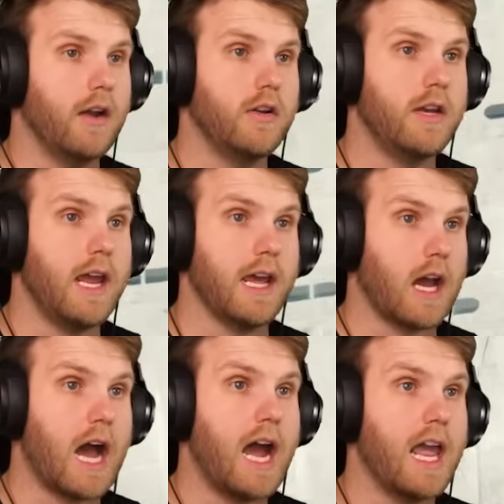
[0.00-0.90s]
Nick,
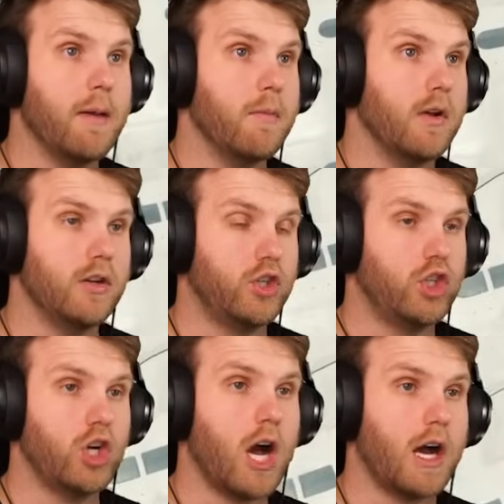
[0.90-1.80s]
I am
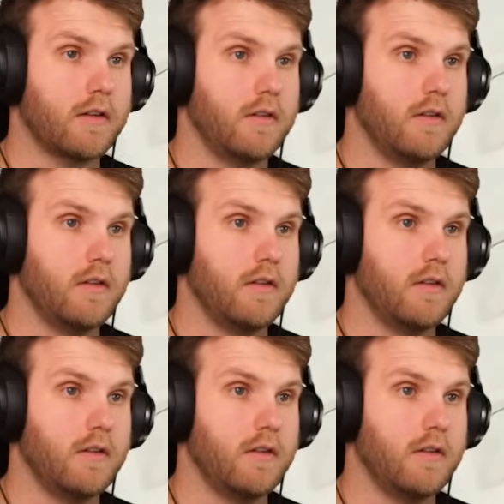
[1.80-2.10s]
shocked,